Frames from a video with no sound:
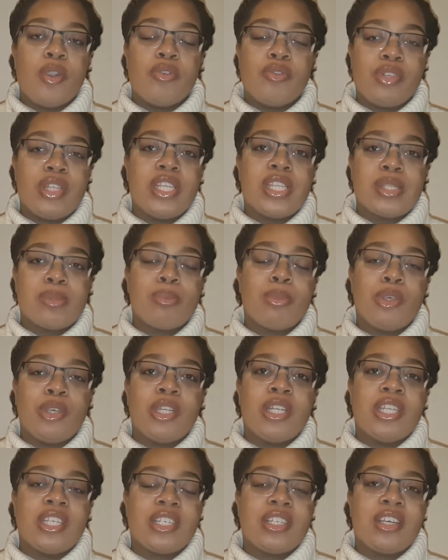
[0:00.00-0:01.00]
of these
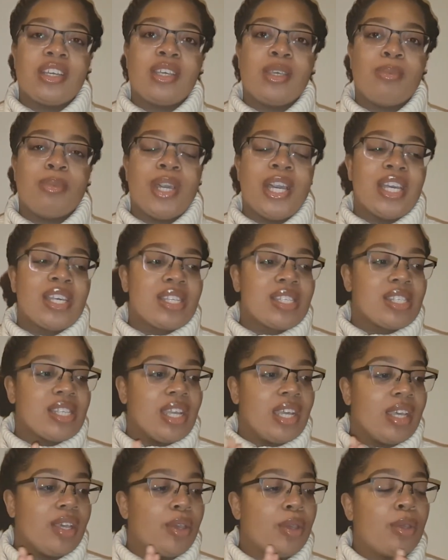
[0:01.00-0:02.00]
Beautylish Lucky Bags.
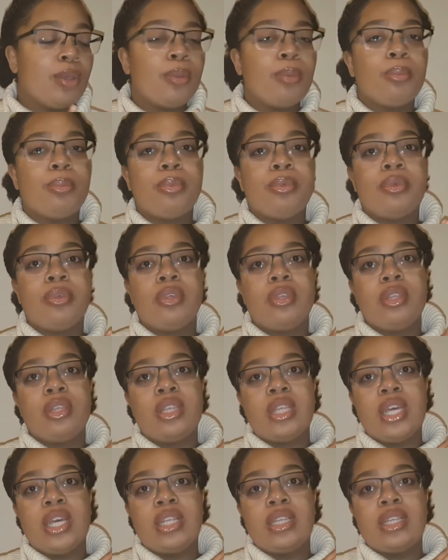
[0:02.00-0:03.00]
I hope
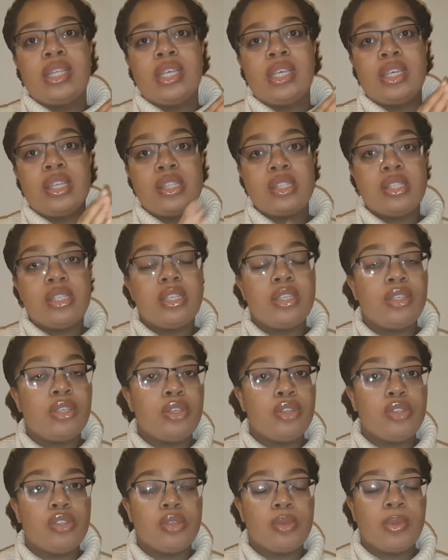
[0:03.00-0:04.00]
that they
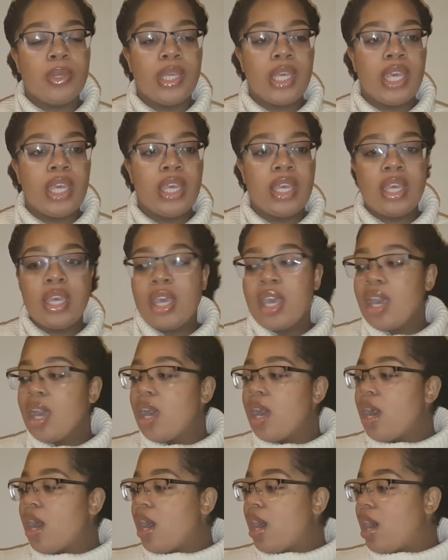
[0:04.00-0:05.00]
continue doing it.
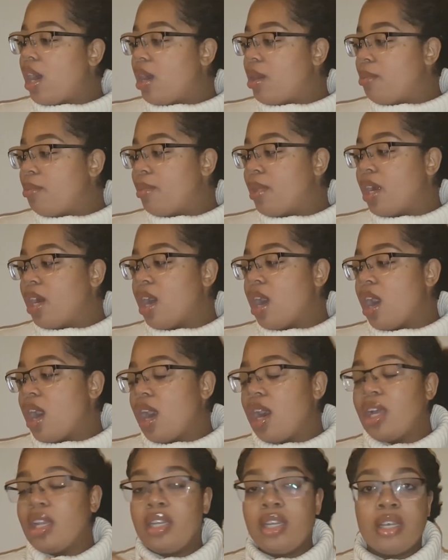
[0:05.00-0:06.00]

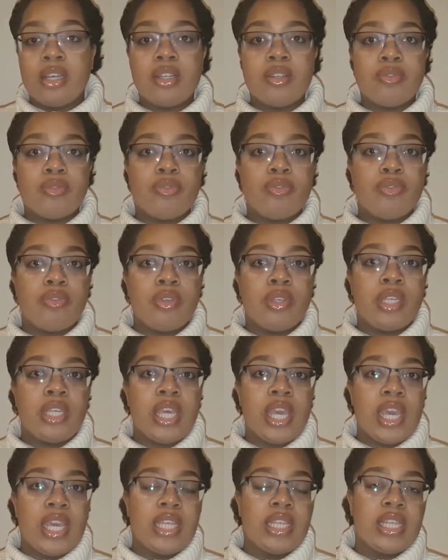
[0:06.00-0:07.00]
I love
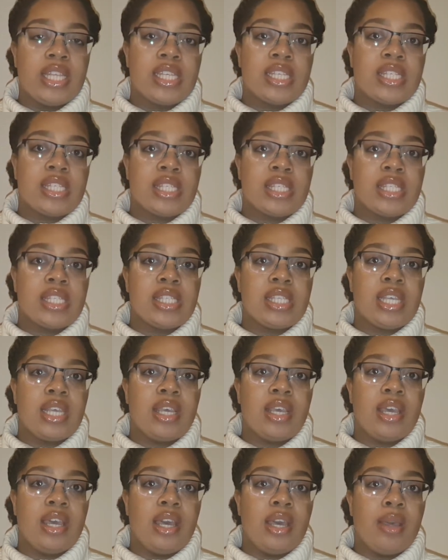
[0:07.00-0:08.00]
getting this
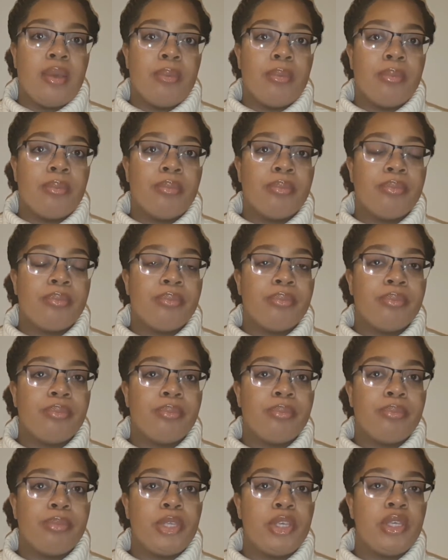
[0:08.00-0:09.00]

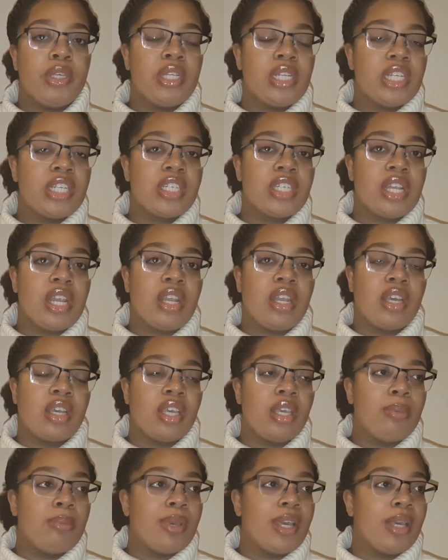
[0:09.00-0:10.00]
Beautylish
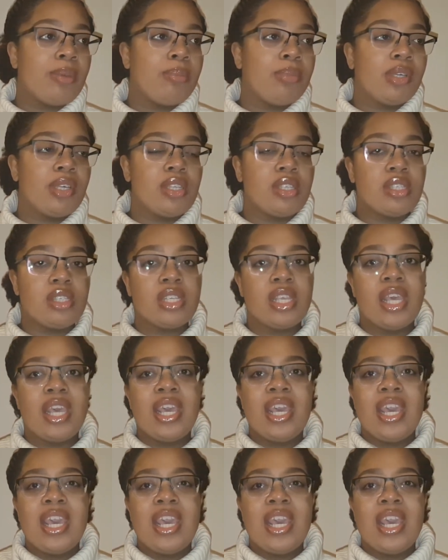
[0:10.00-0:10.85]
Lucky Bag because